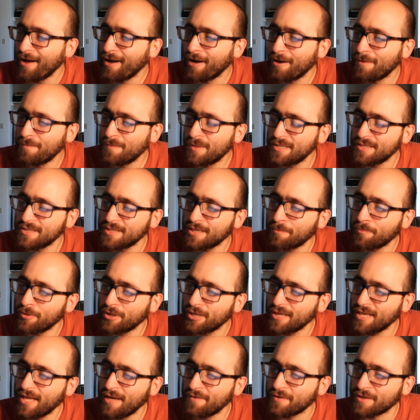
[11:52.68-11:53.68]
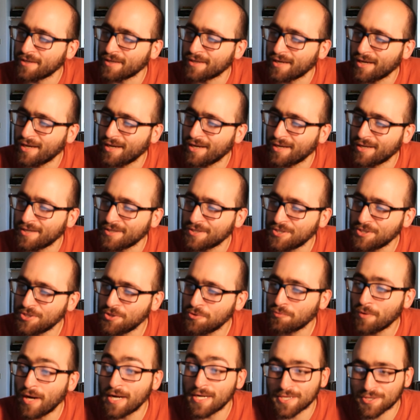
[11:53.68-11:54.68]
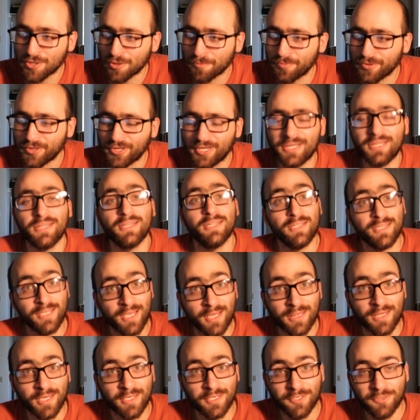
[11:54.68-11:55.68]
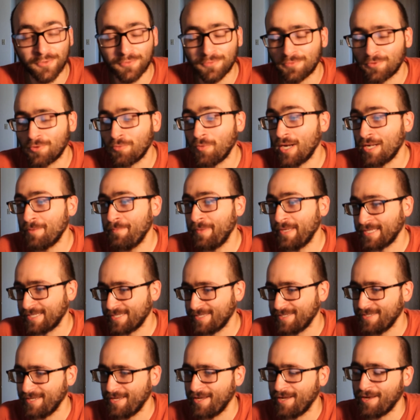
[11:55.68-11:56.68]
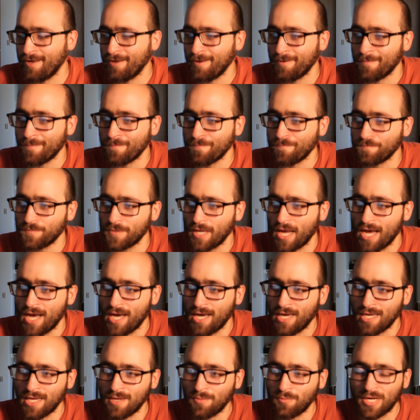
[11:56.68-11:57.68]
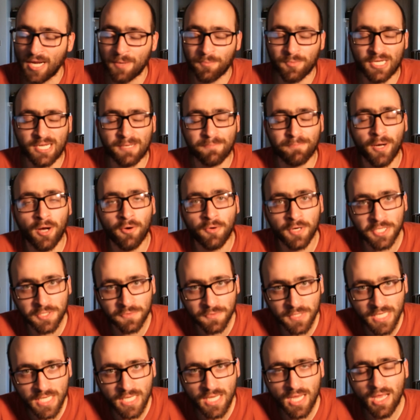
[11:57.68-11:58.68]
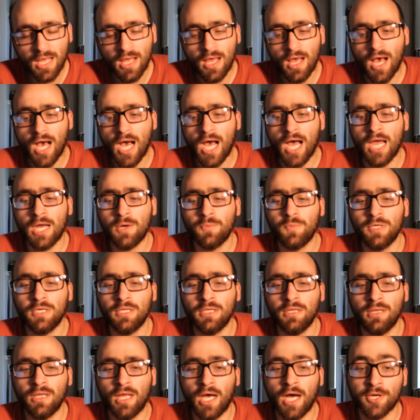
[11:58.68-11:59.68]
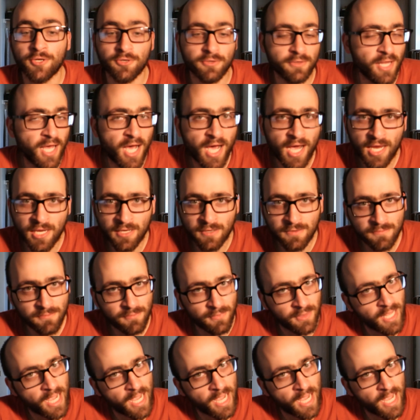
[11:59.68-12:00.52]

um, number 11, uh, do you write in your books? Yes, I do, quite a bit. Um, I, when I'm reading poetry, I will underline